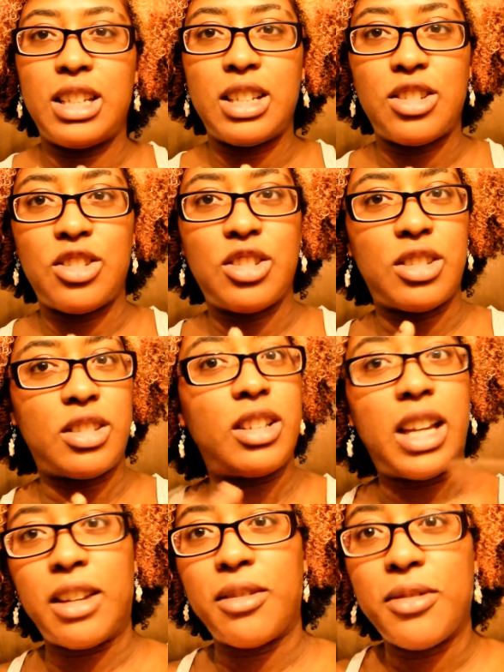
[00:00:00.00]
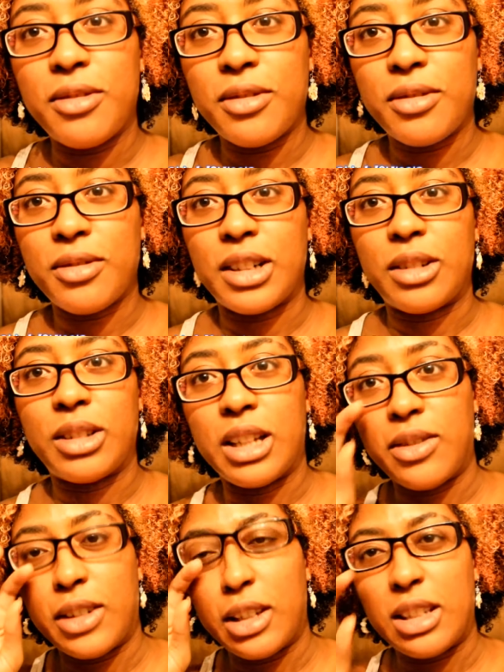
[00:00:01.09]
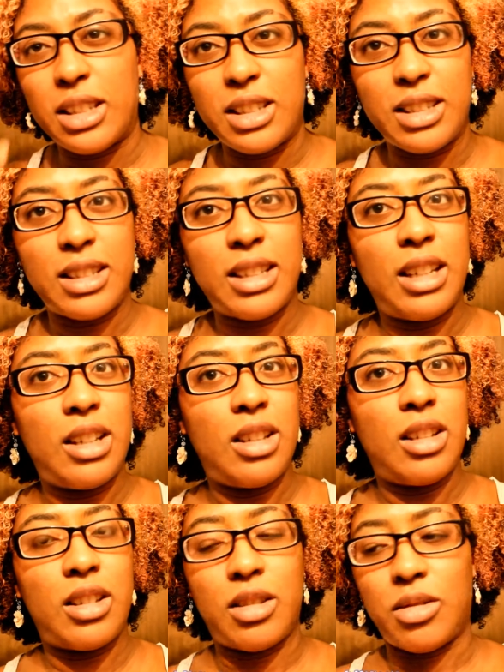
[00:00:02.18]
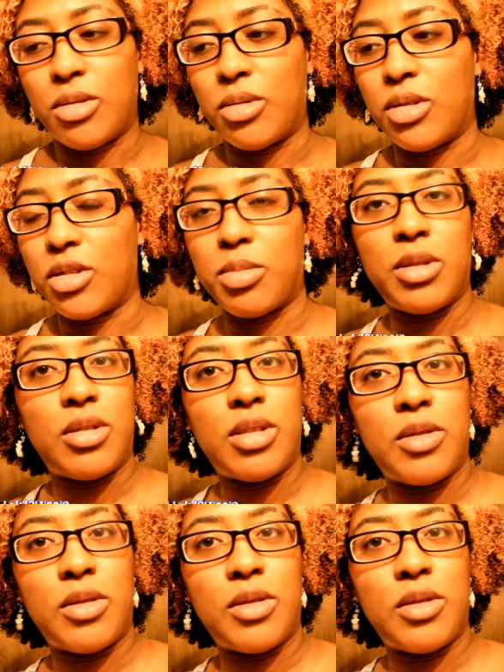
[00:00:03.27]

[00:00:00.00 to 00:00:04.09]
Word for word: is just life, how life is. You know, there's spirits